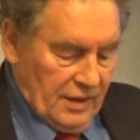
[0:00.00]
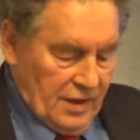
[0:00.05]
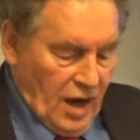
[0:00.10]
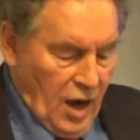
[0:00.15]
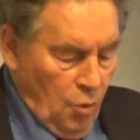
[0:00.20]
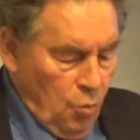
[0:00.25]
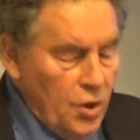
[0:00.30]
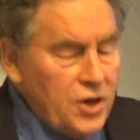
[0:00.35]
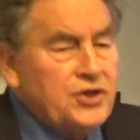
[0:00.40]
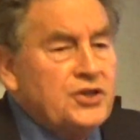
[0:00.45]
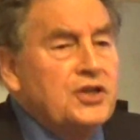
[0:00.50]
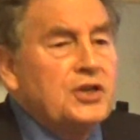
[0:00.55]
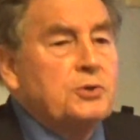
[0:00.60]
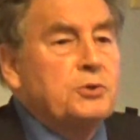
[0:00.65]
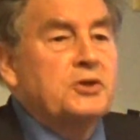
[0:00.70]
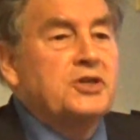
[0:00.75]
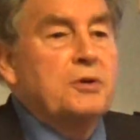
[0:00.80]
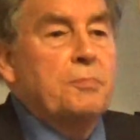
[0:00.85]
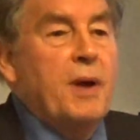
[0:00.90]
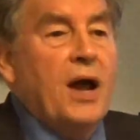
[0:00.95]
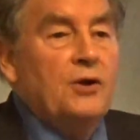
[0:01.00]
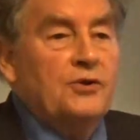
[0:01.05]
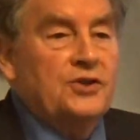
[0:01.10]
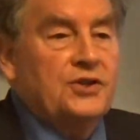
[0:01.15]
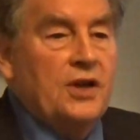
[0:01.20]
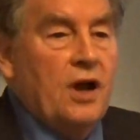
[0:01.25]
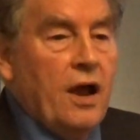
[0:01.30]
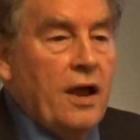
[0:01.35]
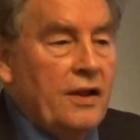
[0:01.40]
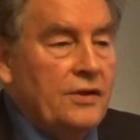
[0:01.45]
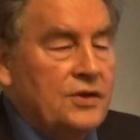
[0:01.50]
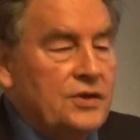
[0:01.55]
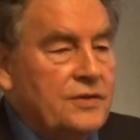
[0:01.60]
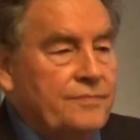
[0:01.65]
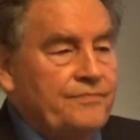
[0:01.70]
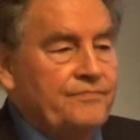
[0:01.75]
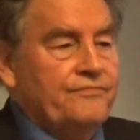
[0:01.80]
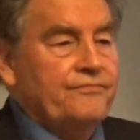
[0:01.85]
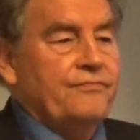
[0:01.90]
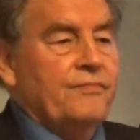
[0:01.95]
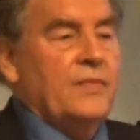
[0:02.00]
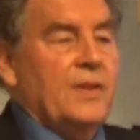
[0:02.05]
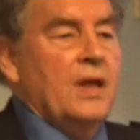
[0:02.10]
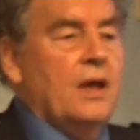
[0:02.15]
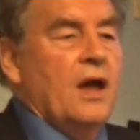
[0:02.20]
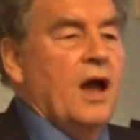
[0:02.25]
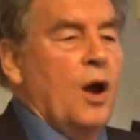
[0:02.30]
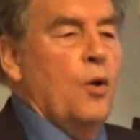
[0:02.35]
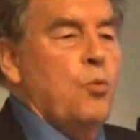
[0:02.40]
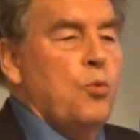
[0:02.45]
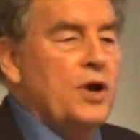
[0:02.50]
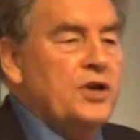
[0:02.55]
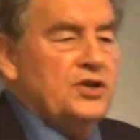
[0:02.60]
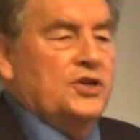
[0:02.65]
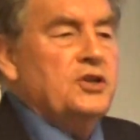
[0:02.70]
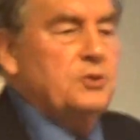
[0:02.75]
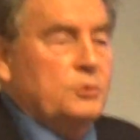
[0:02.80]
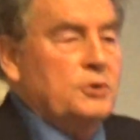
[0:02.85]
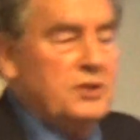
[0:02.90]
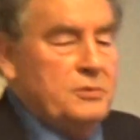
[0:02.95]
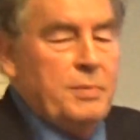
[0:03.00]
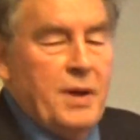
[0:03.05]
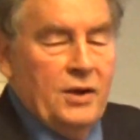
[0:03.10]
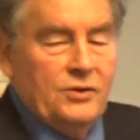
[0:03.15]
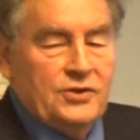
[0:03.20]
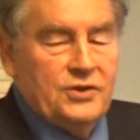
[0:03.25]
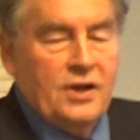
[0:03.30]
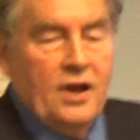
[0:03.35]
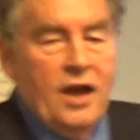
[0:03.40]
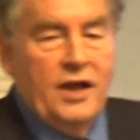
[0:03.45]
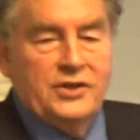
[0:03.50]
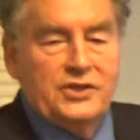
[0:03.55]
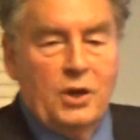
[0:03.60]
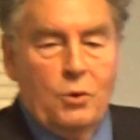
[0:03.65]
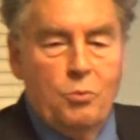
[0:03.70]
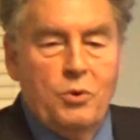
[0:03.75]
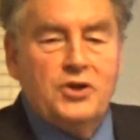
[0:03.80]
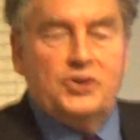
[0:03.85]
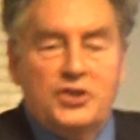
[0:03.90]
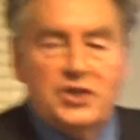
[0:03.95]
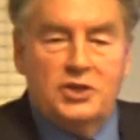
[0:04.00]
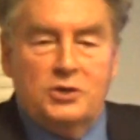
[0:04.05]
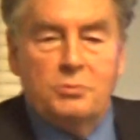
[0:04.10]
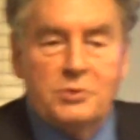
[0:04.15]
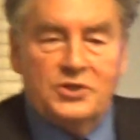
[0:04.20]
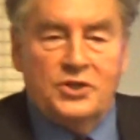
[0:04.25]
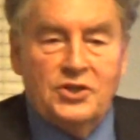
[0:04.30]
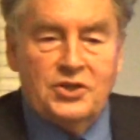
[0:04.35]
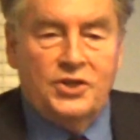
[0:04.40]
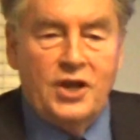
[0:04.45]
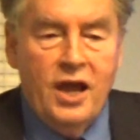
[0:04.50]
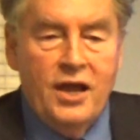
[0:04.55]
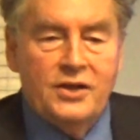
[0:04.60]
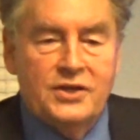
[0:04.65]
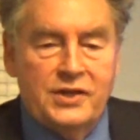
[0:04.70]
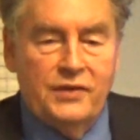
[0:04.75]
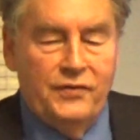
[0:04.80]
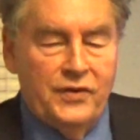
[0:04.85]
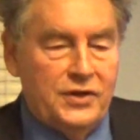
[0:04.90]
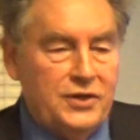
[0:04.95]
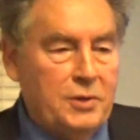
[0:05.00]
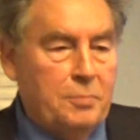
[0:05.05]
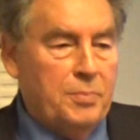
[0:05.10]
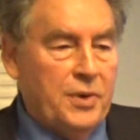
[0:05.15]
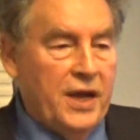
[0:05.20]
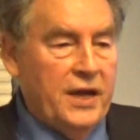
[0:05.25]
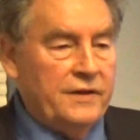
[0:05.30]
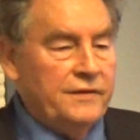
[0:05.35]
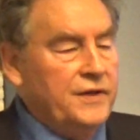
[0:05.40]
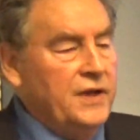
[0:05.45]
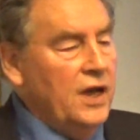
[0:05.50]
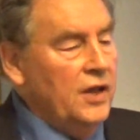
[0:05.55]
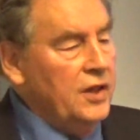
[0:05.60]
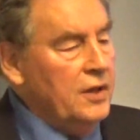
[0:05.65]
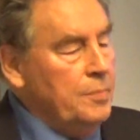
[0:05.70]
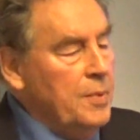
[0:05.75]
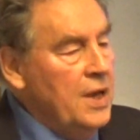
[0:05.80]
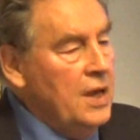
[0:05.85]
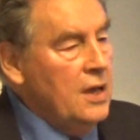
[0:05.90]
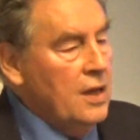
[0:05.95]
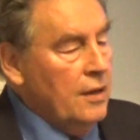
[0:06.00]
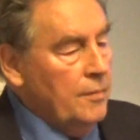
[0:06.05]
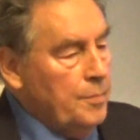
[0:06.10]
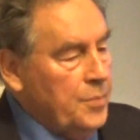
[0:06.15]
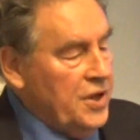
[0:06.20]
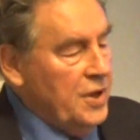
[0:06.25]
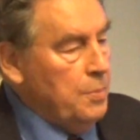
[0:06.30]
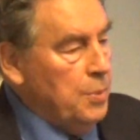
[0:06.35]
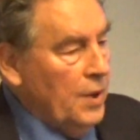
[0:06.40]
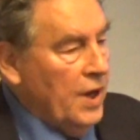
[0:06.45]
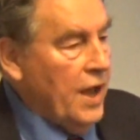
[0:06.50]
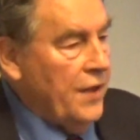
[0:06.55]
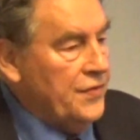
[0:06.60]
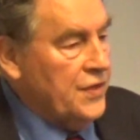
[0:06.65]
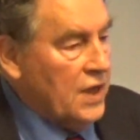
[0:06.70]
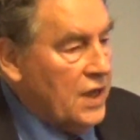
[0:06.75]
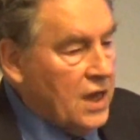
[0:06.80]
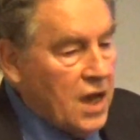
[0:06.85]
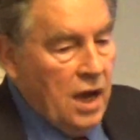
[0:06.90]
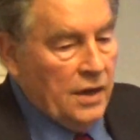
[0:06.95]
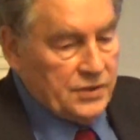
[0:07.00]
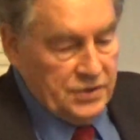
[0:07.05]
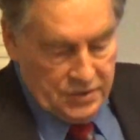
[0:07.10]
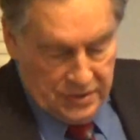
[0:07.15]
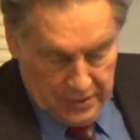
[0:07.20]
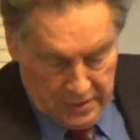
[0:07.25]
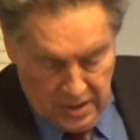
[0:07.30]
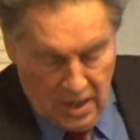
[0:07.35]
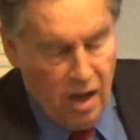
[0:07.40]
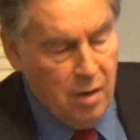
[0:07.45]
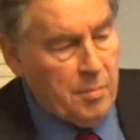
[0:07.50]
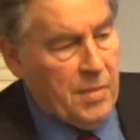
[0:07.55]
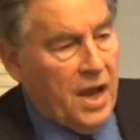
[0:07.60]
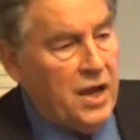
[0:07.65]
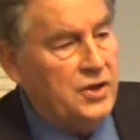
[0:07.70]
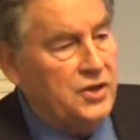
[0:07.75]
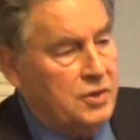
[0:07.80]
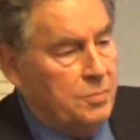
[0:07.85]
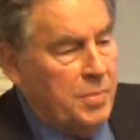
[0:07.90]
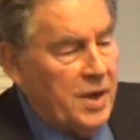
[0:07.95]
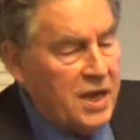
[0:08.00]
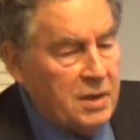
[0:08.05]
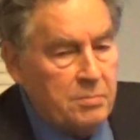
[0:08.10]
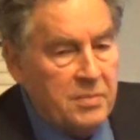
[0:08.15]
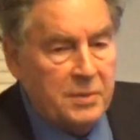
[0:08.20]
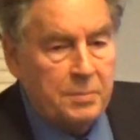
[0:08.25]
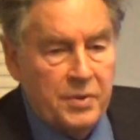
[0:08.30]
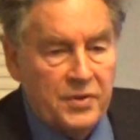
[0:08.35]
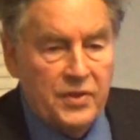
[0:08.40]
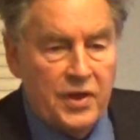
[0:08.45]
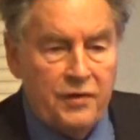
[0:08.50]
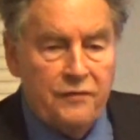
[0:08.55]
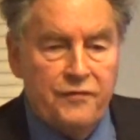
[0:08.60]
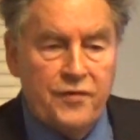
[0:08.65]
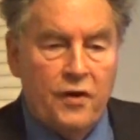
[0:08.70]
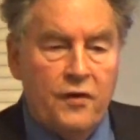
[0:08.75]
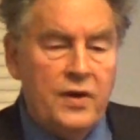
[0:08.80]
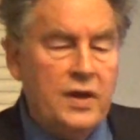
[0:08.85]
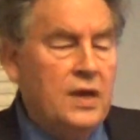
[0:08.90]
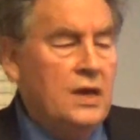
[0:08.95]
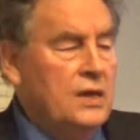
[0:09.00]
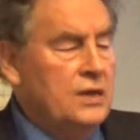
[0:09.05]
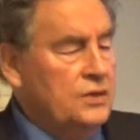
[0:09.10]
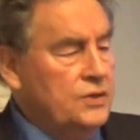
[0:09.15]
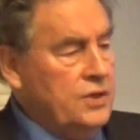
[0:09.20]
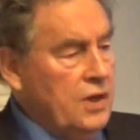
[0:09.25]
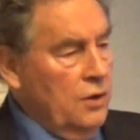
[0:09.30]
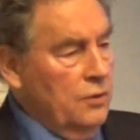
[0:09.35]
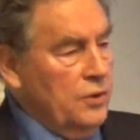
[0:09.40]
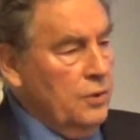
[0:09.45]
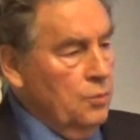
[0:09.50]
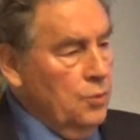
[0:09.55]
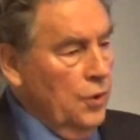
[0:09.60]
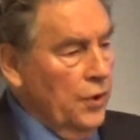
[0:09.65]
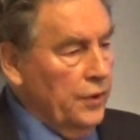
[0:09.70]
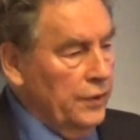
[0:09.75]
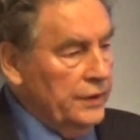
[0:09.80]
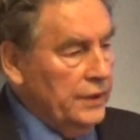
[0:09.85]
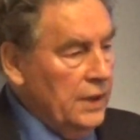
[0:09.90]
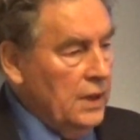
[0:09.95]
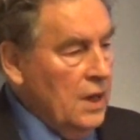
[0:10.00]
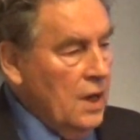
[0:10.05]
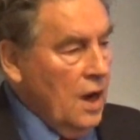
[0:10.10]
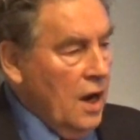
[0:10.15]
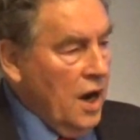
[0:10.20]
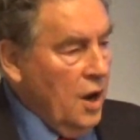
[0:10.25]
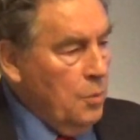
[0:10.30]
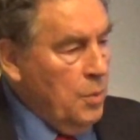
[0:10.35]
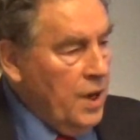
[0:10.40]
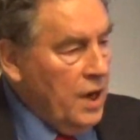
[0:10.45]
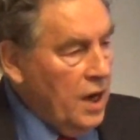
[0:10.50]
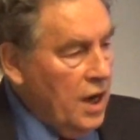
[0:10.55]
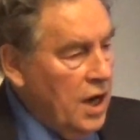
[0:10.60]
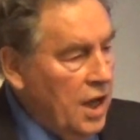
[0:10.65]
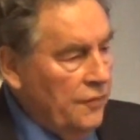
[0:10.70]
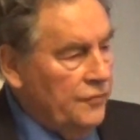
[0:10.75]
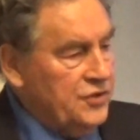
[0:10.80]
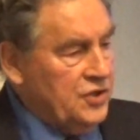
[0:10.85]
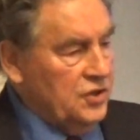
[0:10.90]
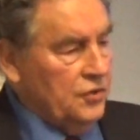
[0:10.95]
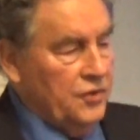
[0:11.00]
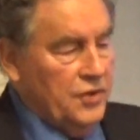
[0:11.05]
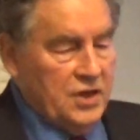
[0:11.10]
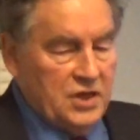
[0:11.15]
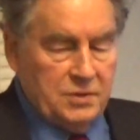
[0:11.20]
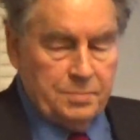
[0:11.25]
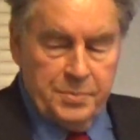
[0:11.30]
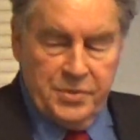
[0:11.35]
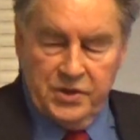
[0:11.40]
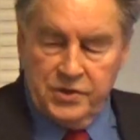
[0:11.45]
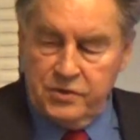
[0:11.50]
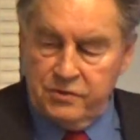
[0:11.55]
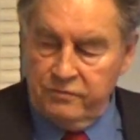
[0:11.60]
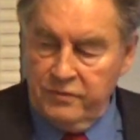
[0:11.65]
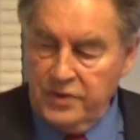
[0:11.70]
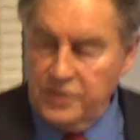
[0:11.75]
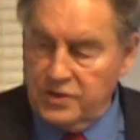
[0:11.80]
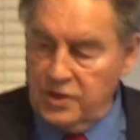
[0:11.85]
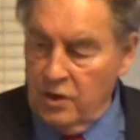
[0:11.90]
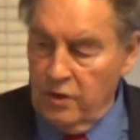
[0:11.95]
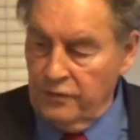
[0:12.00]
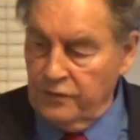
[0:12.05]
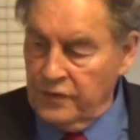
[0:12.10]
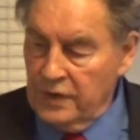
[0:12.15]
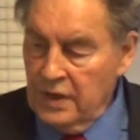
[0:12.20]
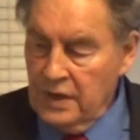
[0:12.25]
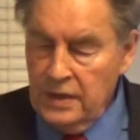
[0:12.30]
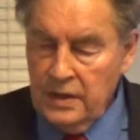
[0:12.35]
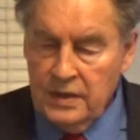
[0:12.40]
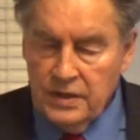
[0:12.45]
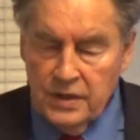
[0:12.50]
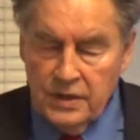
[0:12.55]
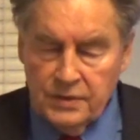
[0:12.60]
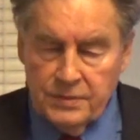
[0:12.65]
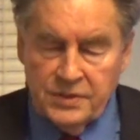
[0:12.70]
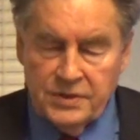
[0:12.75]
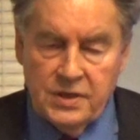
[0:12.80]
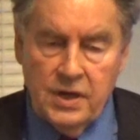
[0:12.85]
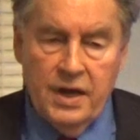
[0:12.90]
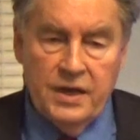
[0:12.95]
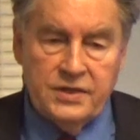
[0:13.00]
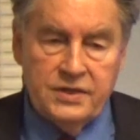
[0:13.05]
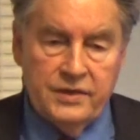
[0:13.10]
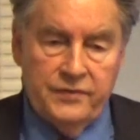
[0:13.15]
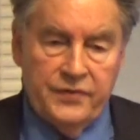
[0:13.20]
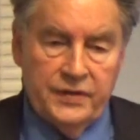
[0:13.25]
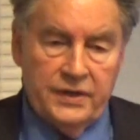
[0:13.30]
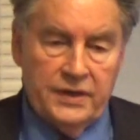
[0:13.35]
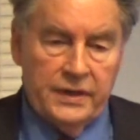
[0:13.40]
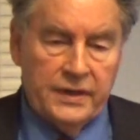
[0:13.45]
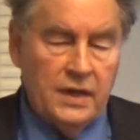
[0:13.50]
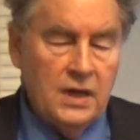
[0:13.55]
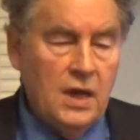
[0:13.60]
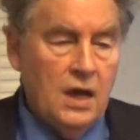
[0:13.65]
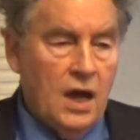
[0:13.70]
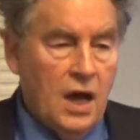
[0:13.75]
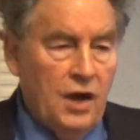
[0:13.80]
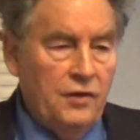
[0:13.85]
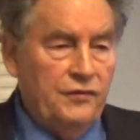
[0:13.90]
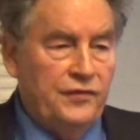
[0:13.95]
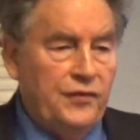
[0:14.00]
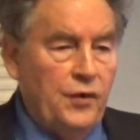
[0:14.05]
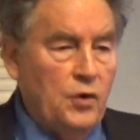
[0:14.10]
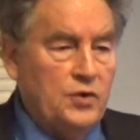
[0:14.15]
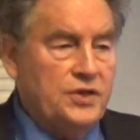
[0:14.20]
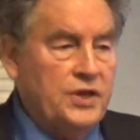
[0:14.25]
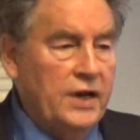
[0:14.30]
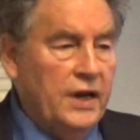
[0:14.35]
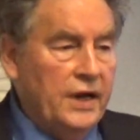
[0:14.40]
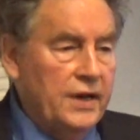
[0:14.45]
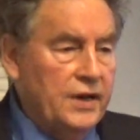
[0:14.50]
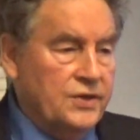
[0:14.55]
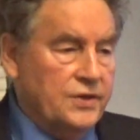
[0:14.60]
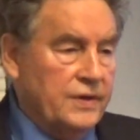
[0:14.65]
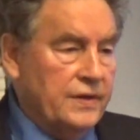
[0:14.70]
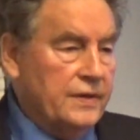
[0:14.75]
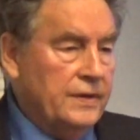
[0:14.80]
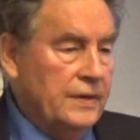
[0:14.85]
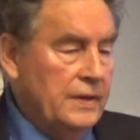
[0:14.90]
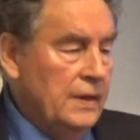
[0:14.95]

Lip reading: I wish this was about science. I wish this was about science. I wish this was a scientific debate. The other people have the guts to come and debate me, but they very seldom would. I would love to this be to resolve scientifically. Unfortunately, it isn't.